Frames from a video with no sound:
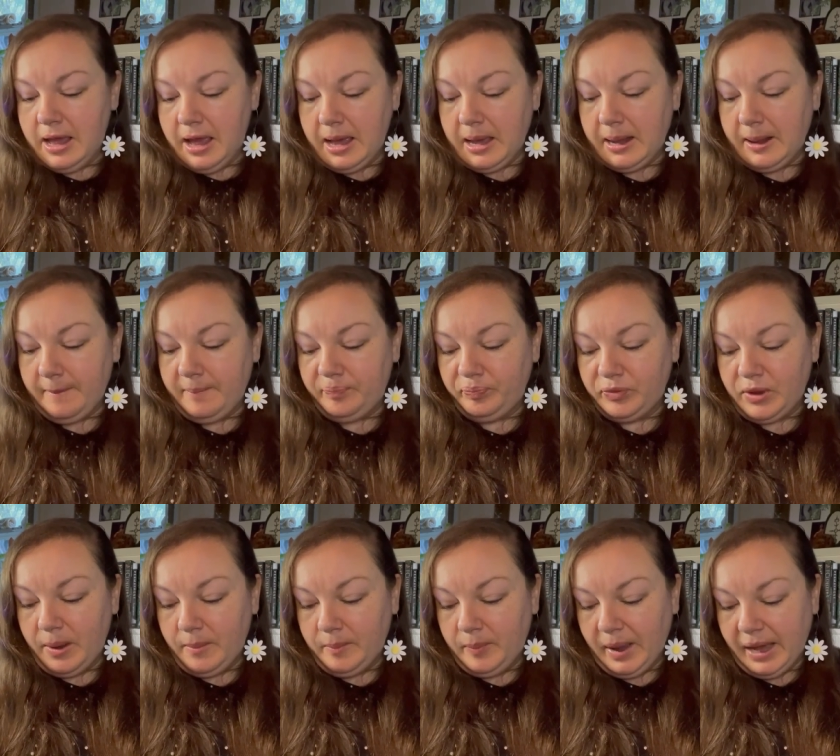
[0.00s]
Um,
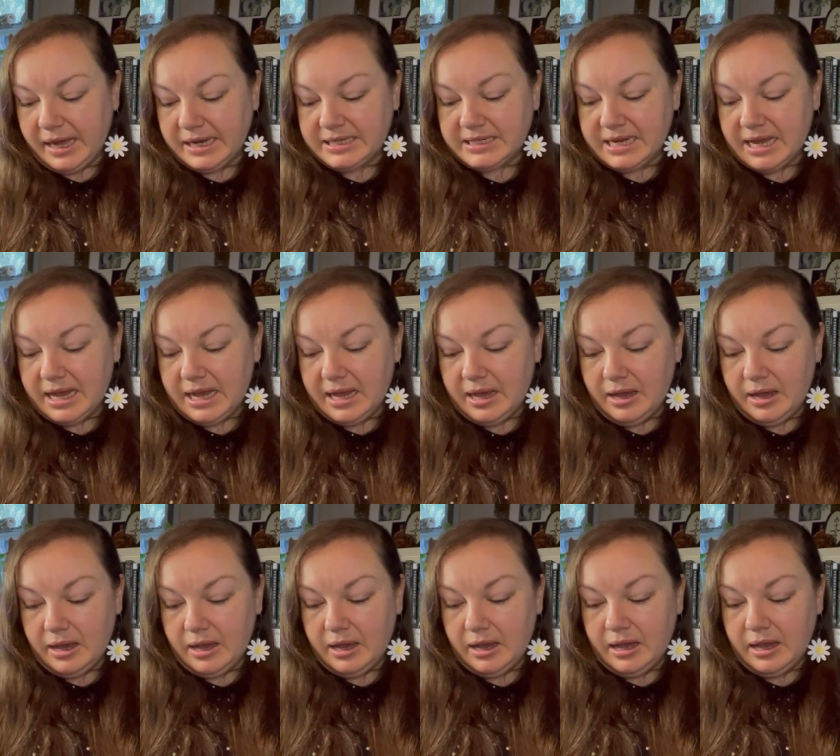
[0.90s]
but
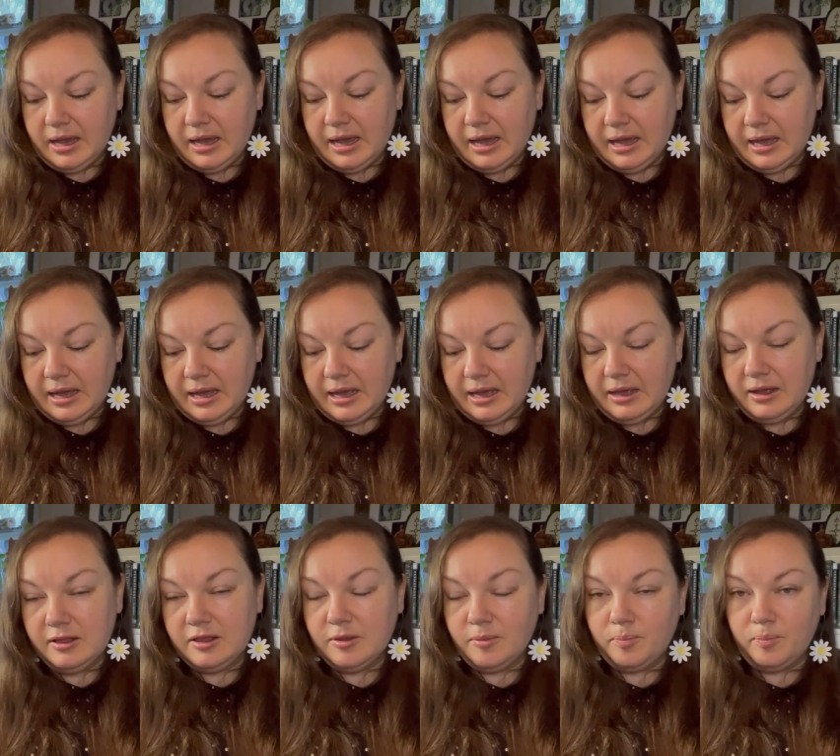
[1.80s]
uh,
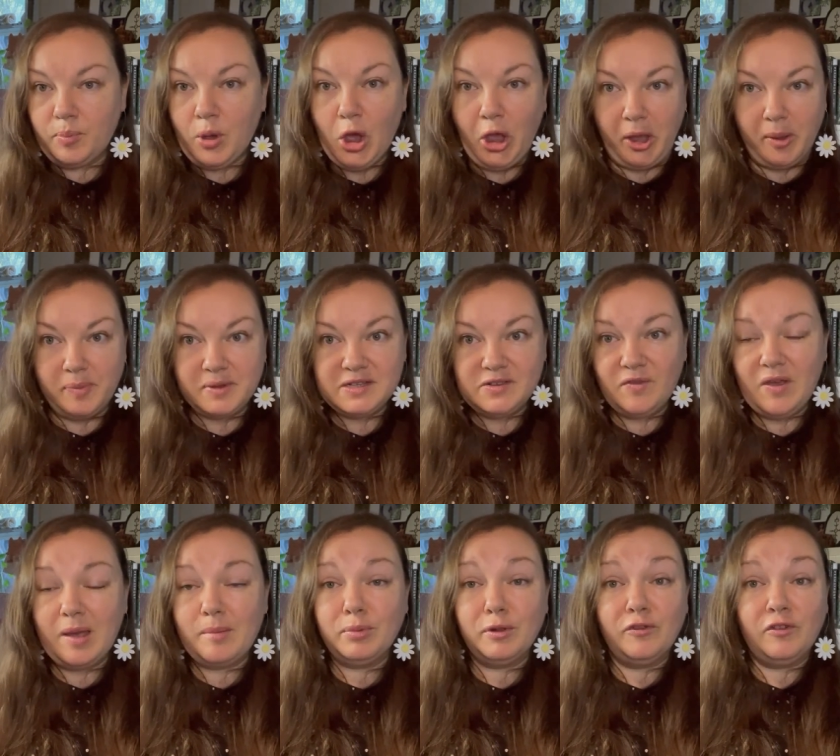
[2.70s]
the purpose of
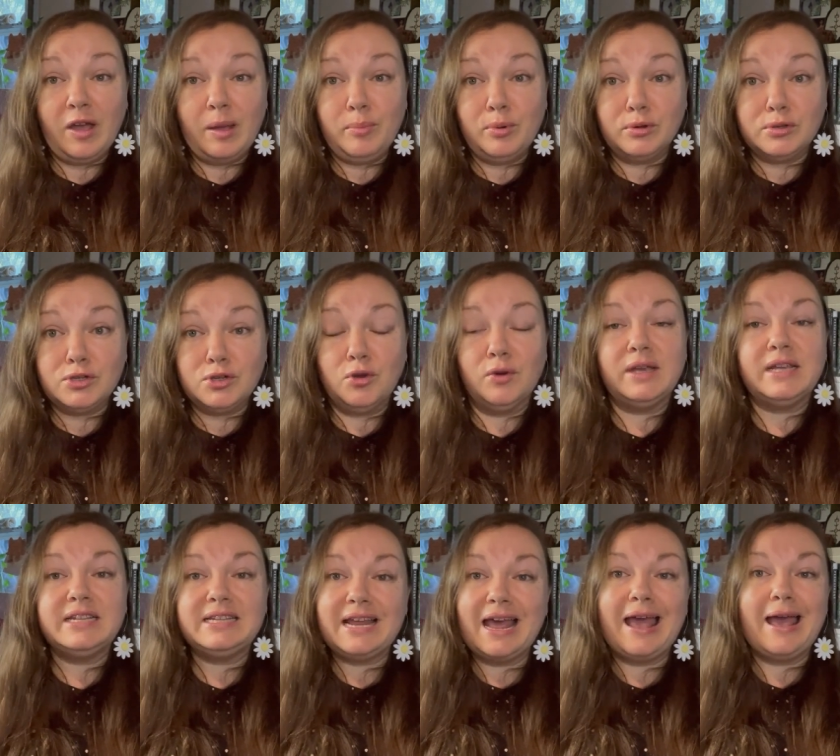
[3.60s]
Amplify Bookstore
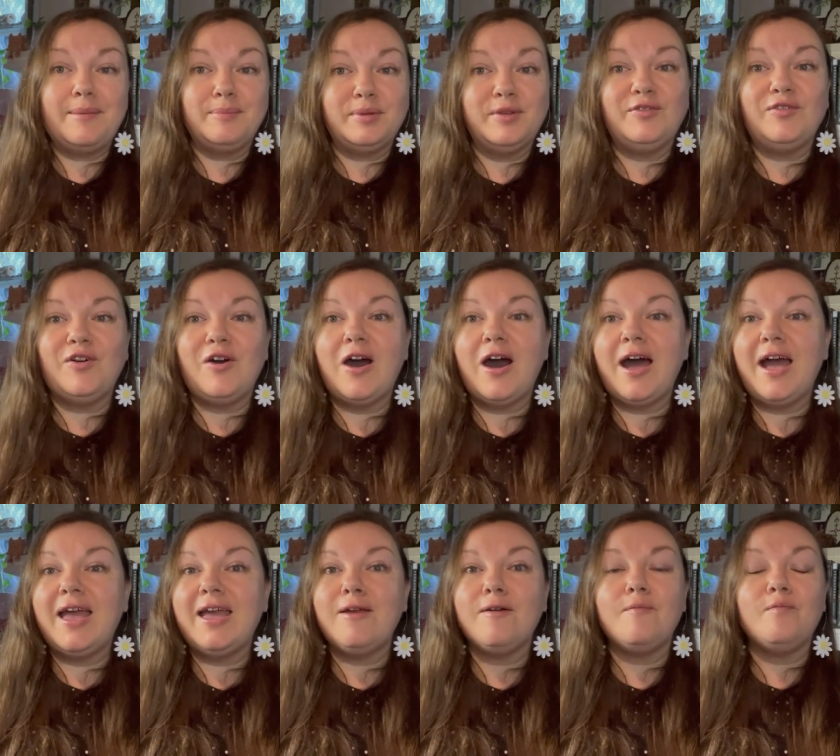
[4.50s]
is to
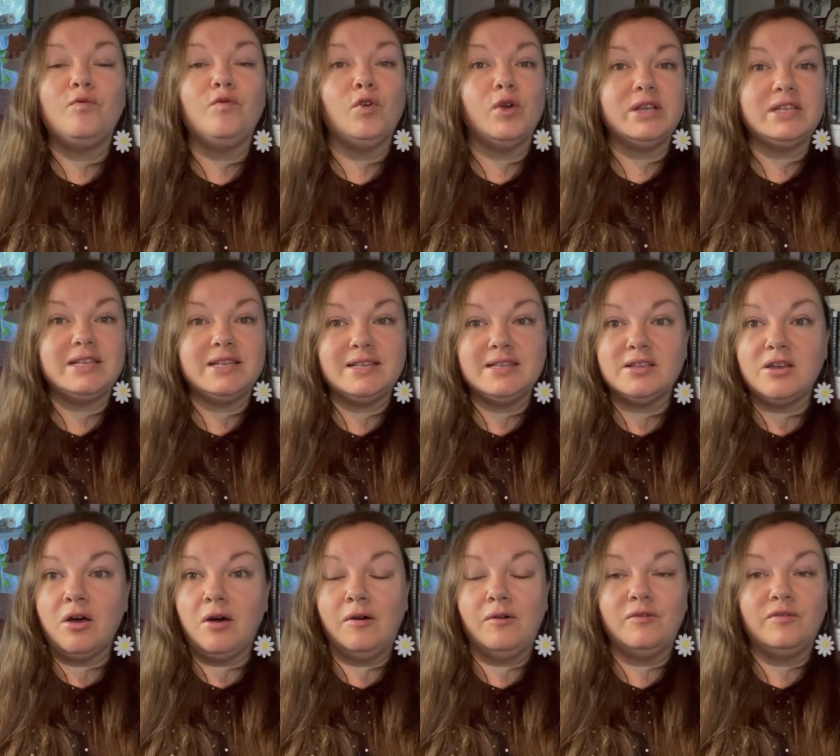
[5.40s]
amplify voices
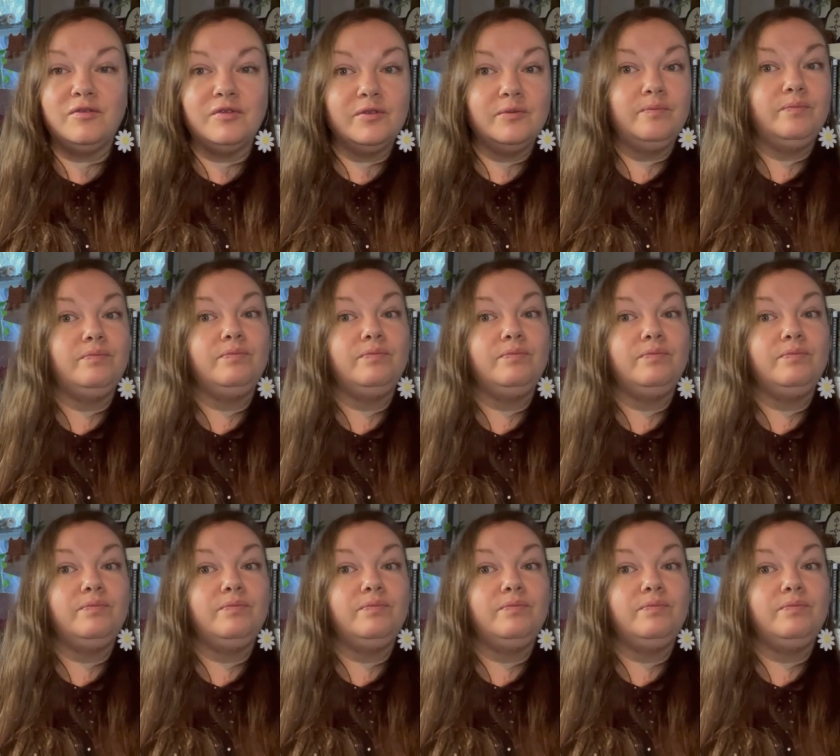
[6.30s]
of,